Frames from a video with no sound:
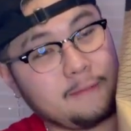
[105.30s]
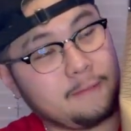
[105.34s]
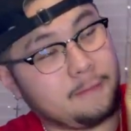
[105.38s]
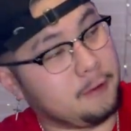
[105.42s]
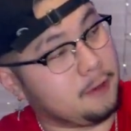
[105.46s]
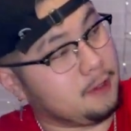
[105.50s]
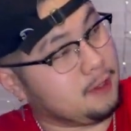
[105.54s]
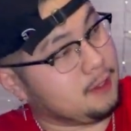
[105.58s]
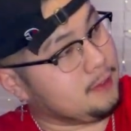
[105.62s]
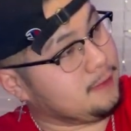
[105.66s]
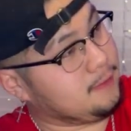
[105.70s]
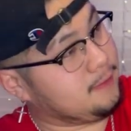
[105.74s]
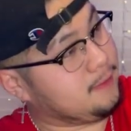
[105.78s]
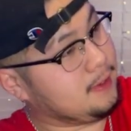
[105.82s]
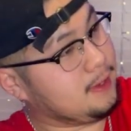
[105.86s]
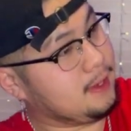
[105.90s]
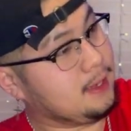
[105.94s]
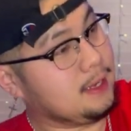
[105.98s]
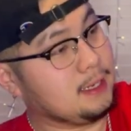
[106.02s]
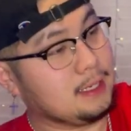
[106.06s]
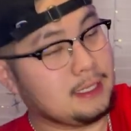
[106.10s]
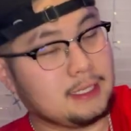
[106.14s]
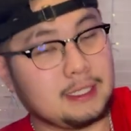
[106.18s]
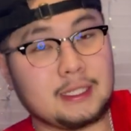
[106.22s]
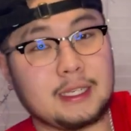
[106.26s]
full of
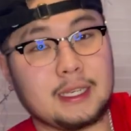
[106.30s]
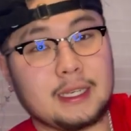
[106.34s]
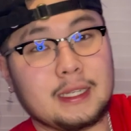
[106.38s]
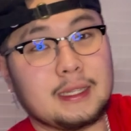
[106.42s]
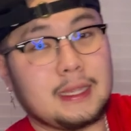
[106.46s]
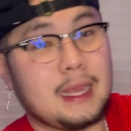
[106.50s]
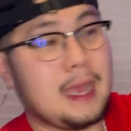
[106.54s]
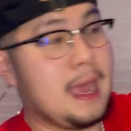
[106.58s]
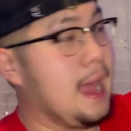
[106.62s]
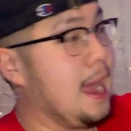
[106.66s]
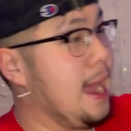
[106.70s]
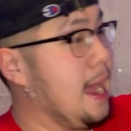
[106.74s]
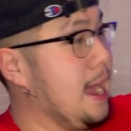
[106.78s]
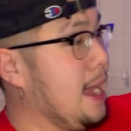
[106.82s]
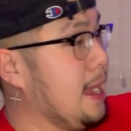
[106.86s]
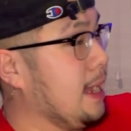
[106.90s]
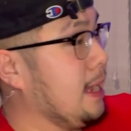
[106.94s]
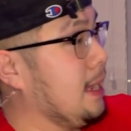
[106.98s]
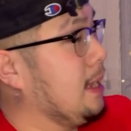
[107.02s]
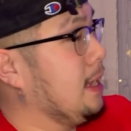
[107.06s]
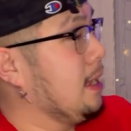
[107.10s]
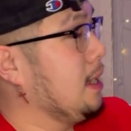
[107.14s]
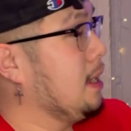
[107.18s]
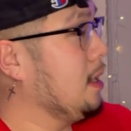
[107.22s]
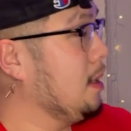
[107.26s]
shit that I
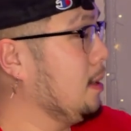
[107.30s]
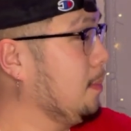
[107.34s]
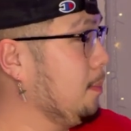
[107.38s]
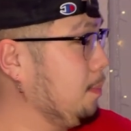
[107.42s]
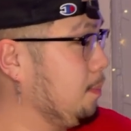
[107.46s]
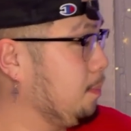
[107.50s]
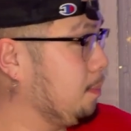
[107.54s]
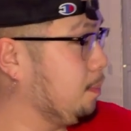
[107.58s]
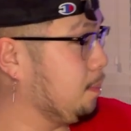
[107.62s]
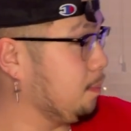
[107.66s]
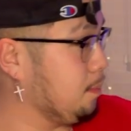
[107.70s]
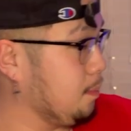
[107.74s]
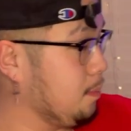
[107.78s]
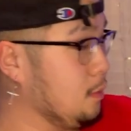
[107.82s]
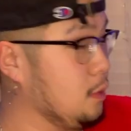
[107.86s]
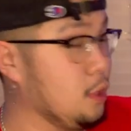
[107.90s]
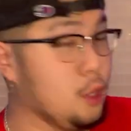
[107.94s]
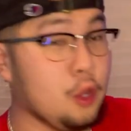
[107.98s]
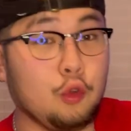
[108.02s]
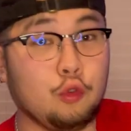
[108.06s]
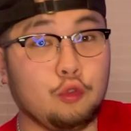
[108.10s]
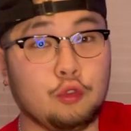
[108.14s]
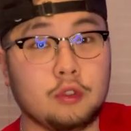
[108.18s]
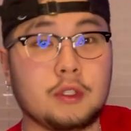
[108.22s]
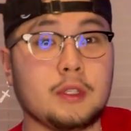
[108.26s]

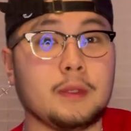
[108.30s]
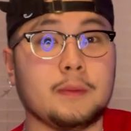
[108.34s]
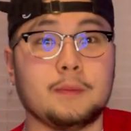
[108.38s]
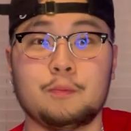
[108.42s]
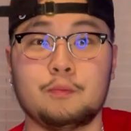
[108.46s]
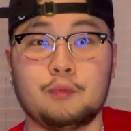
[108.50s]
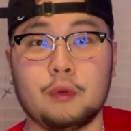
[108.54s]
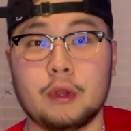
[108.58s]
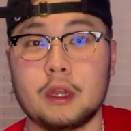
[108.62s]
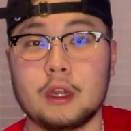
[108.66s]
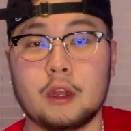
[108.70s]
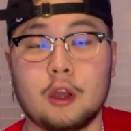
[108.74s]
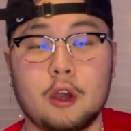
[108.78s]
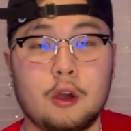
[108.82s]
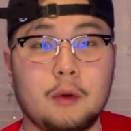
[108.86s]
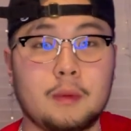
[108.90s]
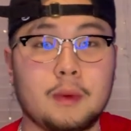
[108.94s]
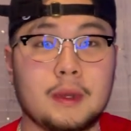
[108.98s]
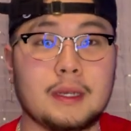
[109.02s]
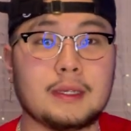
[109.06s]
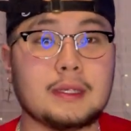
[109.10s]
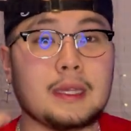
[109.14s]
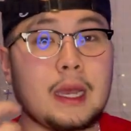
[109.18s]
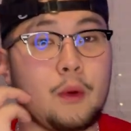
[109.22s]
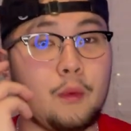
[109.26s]
used to bring home
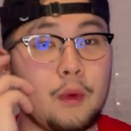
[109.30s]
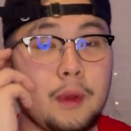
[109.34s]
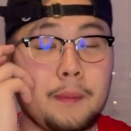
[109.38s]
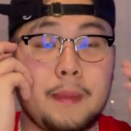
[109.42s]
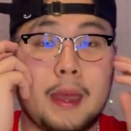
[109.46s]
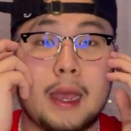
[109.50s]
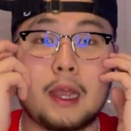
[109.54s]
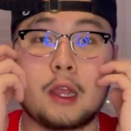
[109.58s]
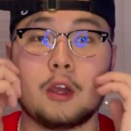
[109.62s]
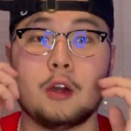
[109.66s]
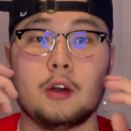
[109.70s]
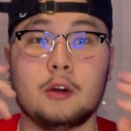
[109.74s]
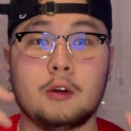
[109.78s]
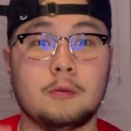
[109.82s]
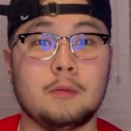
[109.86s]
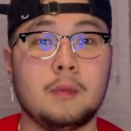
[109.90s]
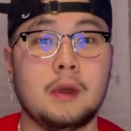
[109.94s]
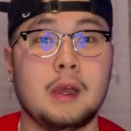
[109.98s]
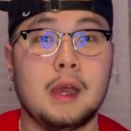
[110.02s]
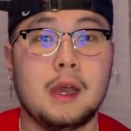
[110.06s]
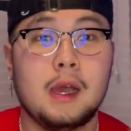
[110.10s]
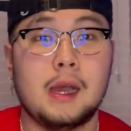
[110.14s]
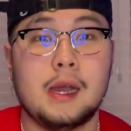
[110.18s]
because I went back home.